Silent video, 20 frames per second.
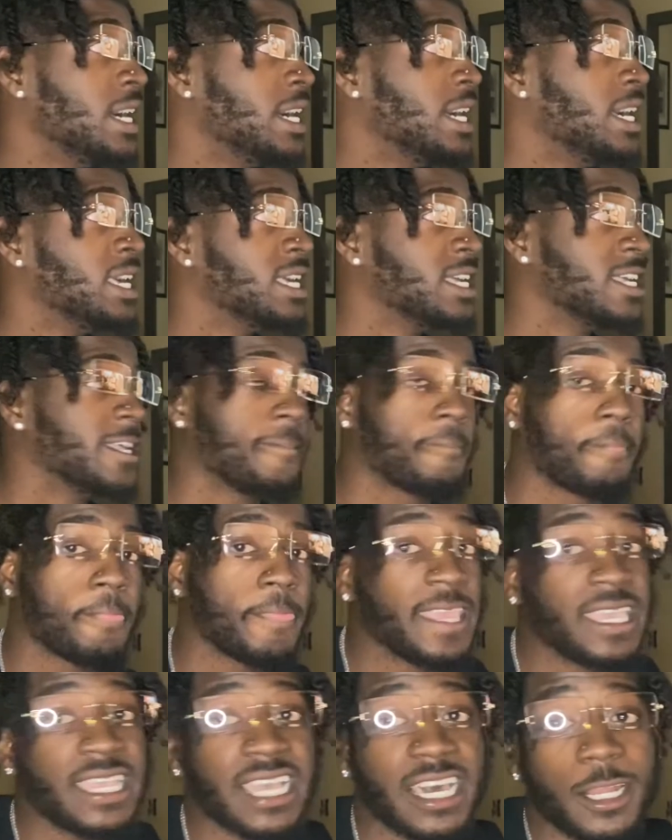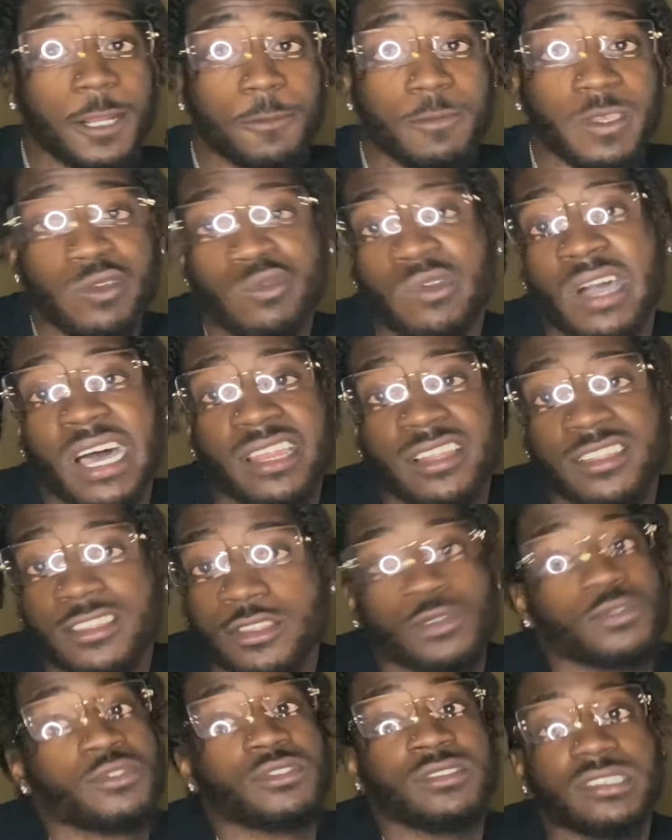And me gotta be riding
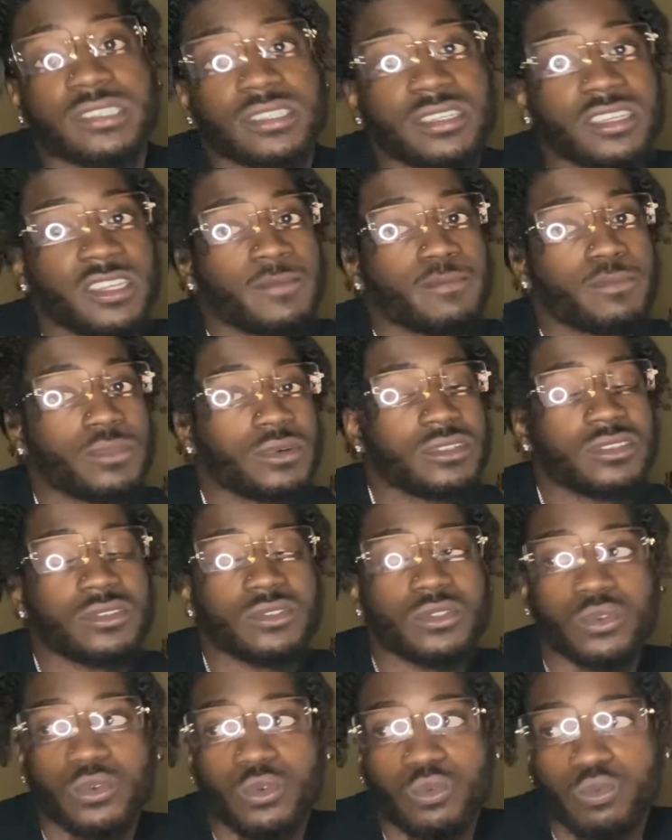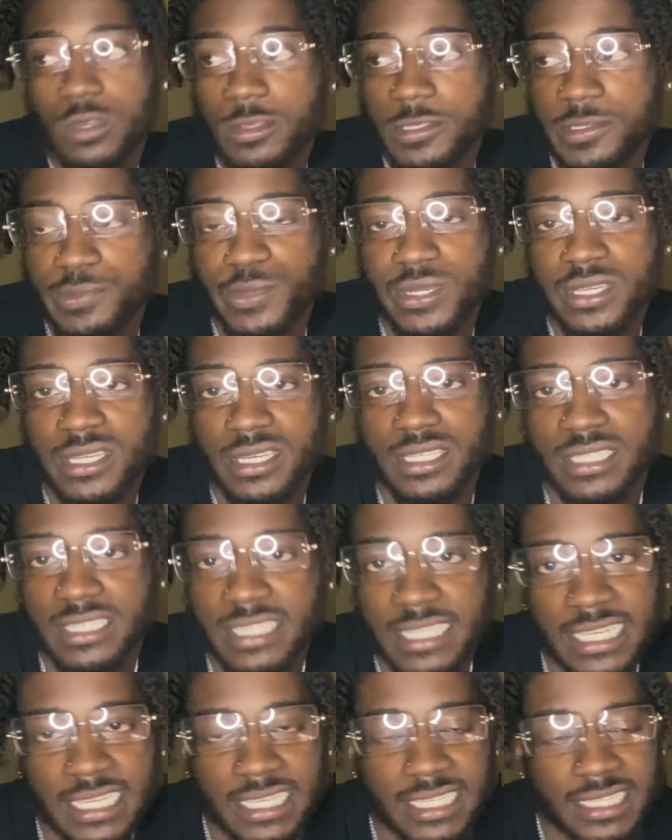through this hood and bullet through whips because
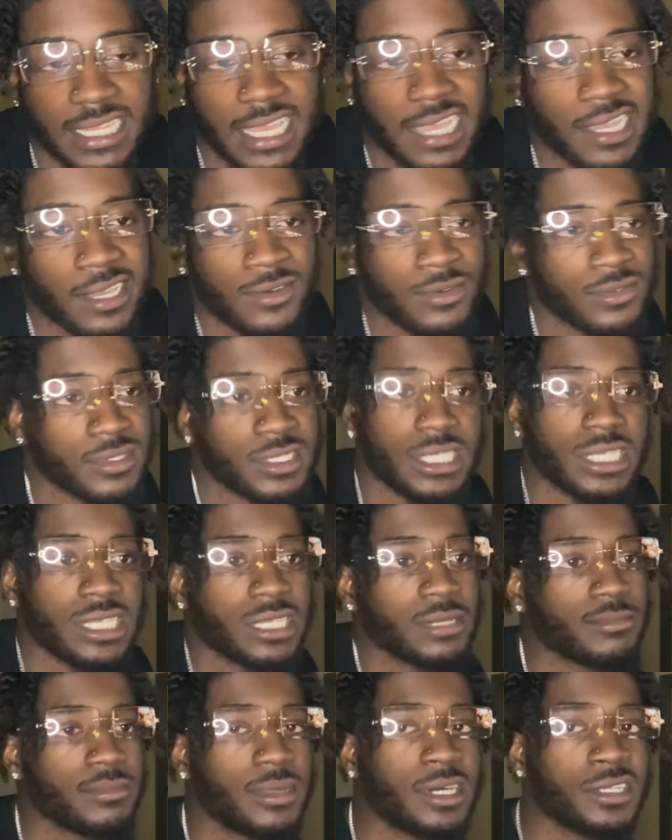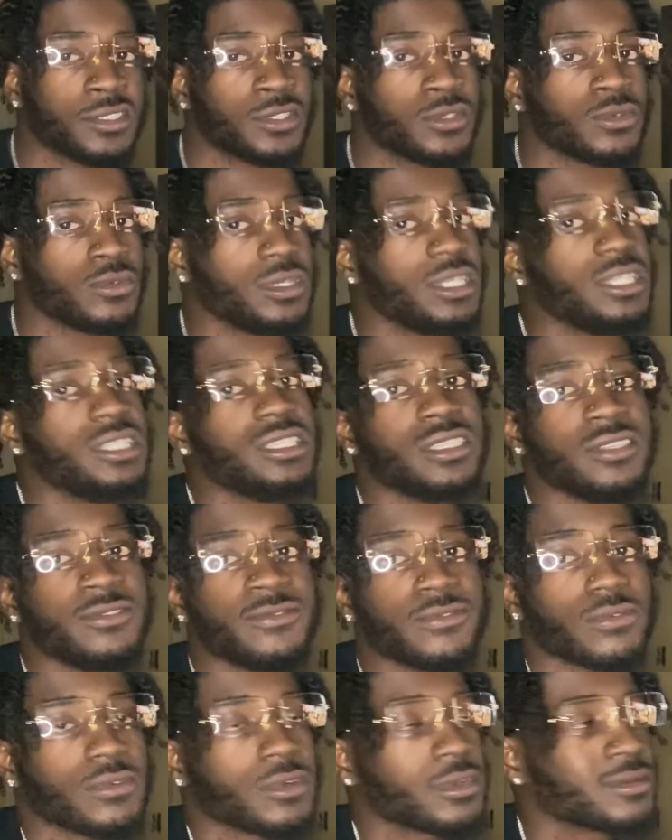niggas not gonna take him out too easy.
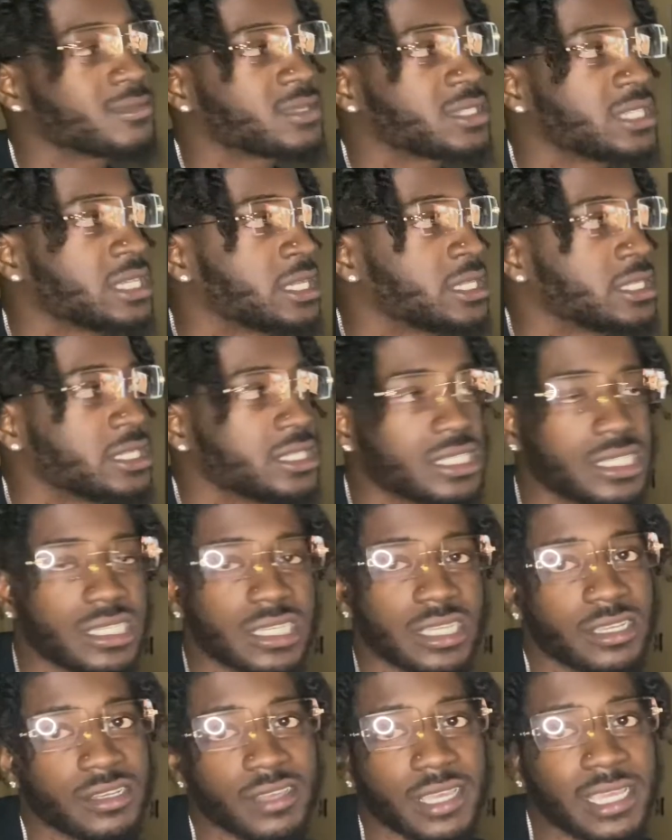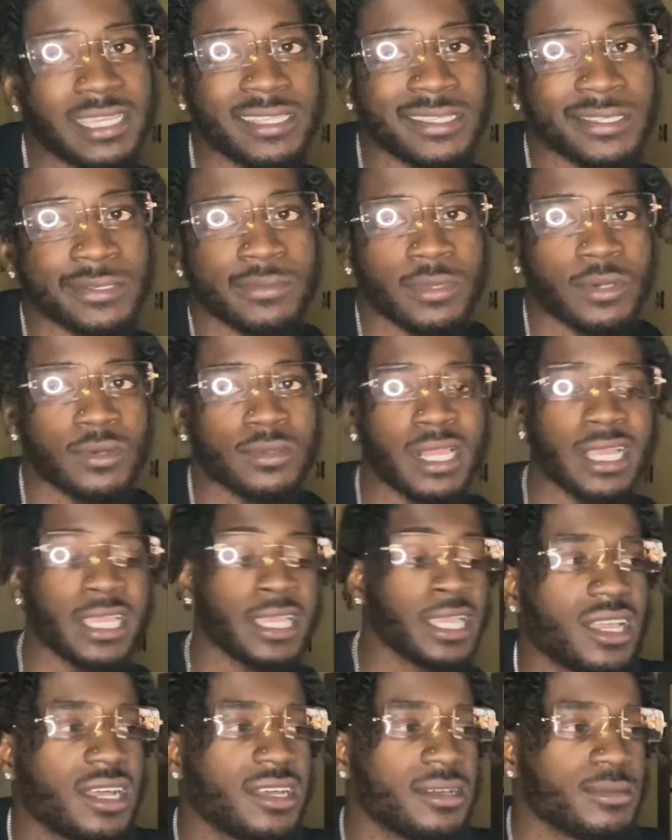For what I'm saying, this shit crazy, bro. Like,
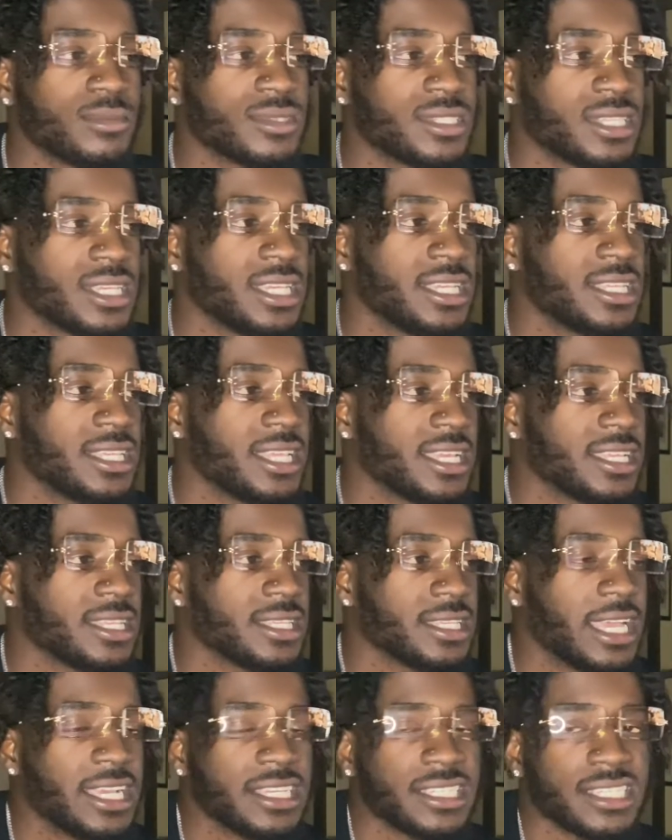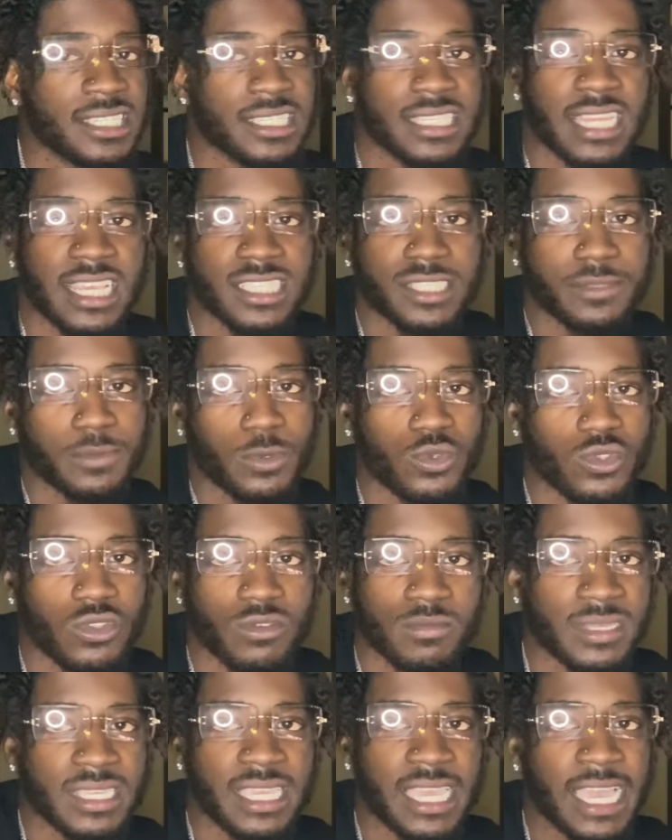you know what I'm saying? Like, that shit not supposed
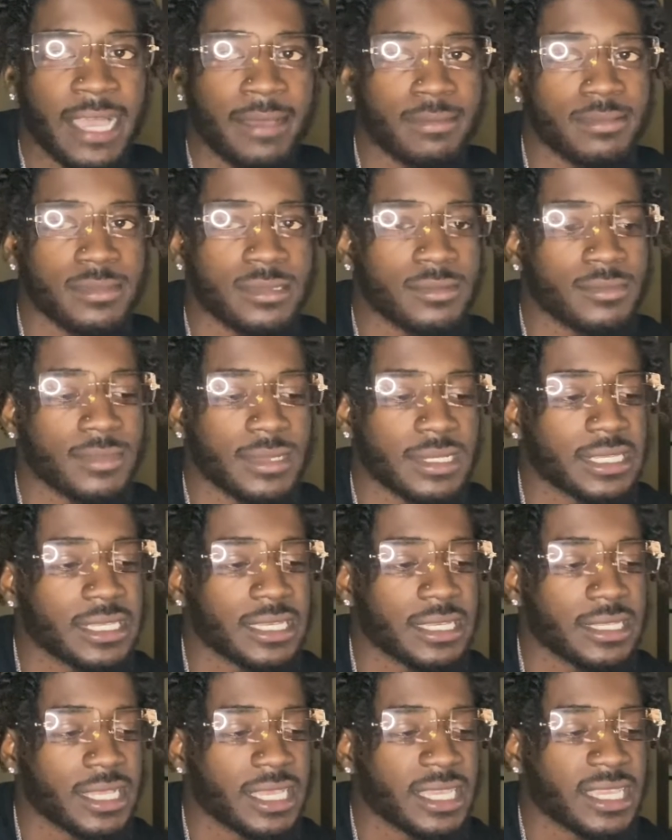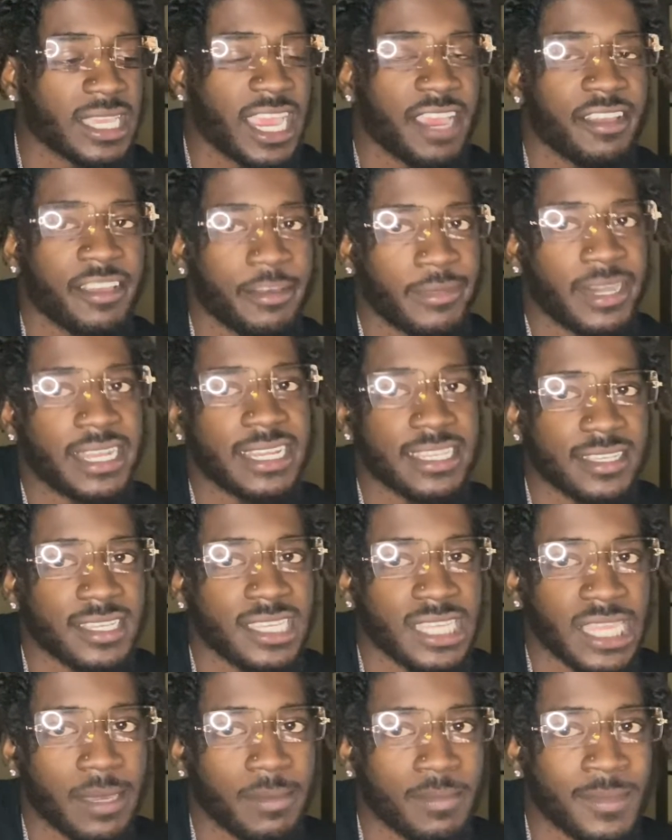to be happening, my nigga. Like, everybody
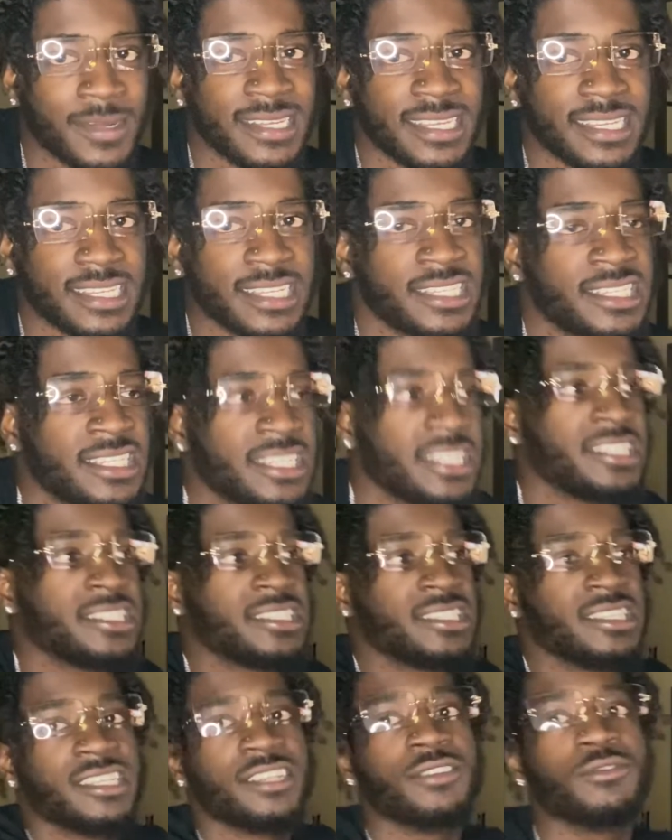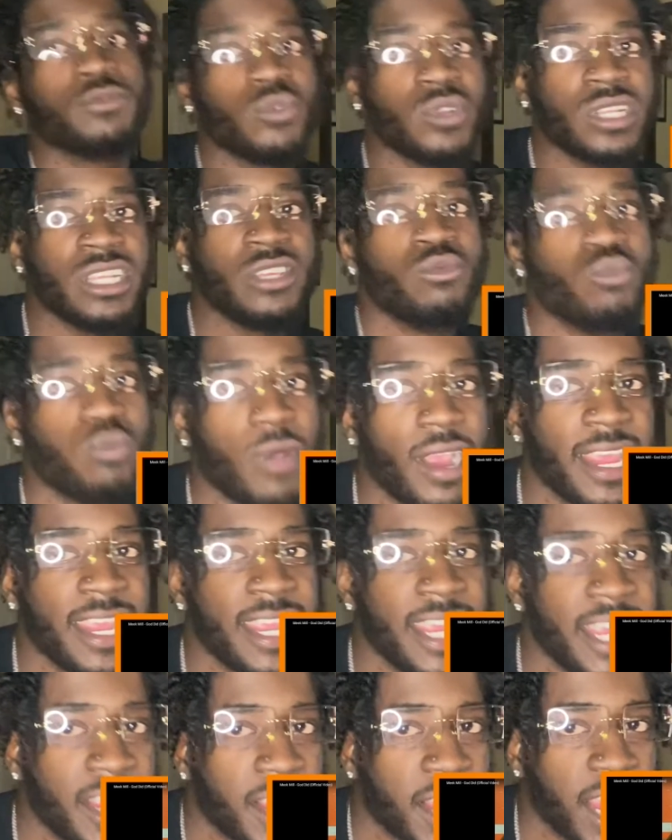could get money. This shit is literally
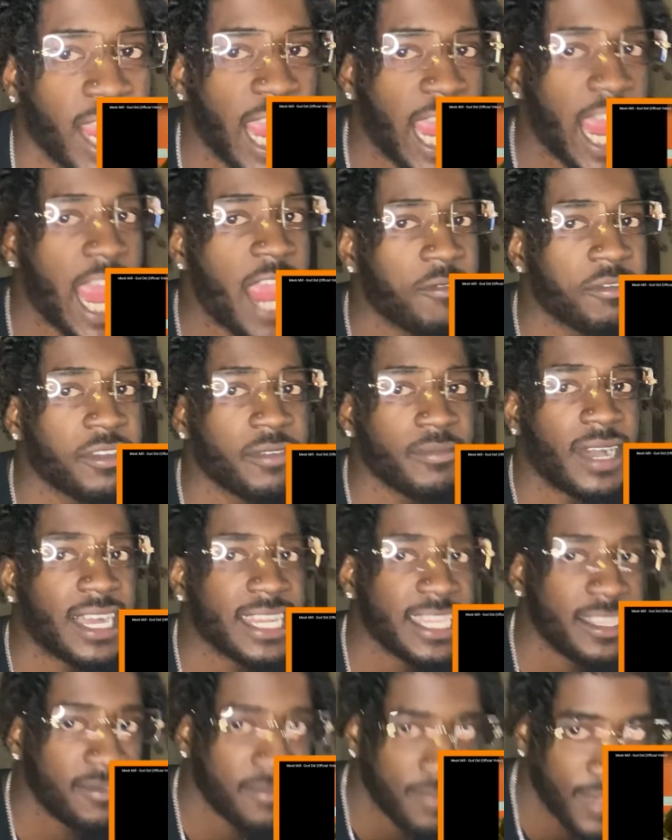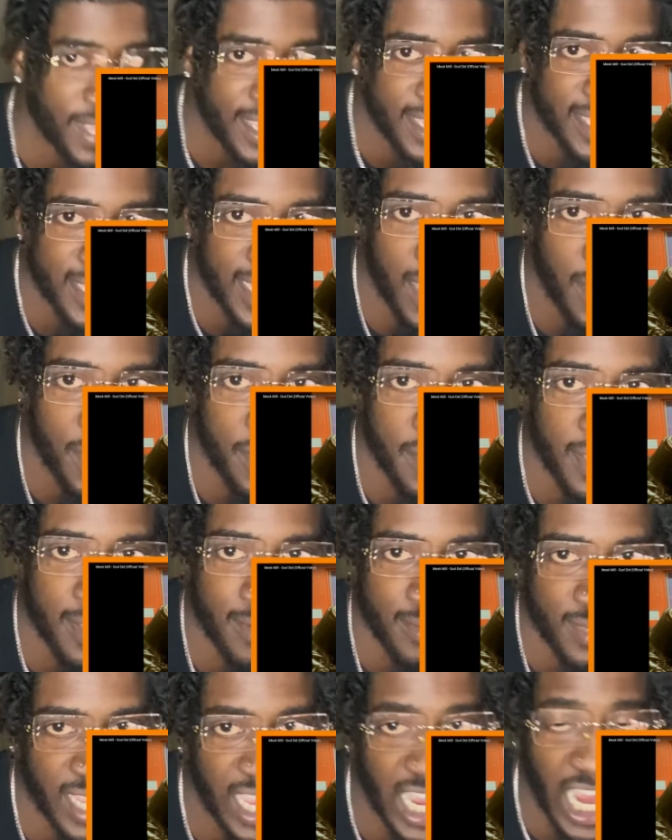right here everybody face now. You know
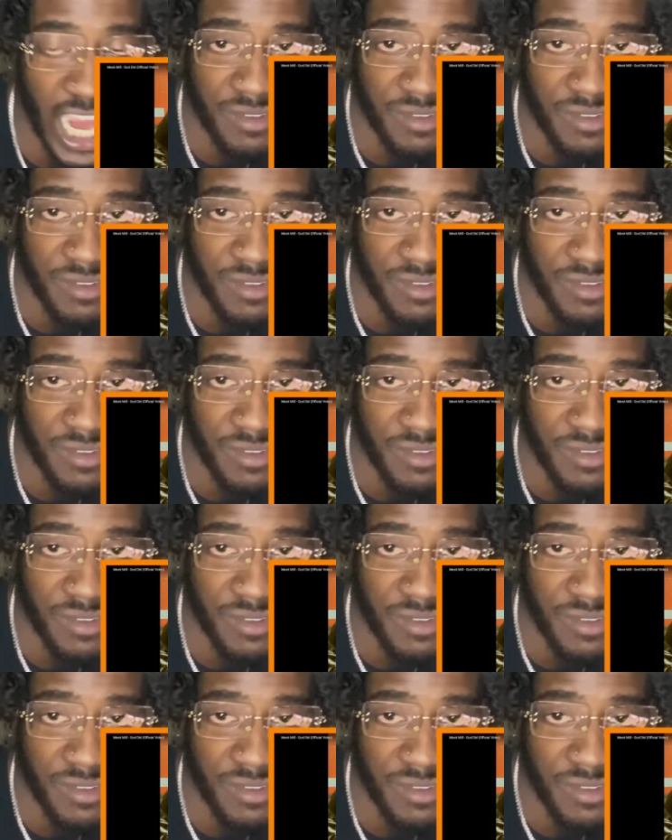what I'm saying?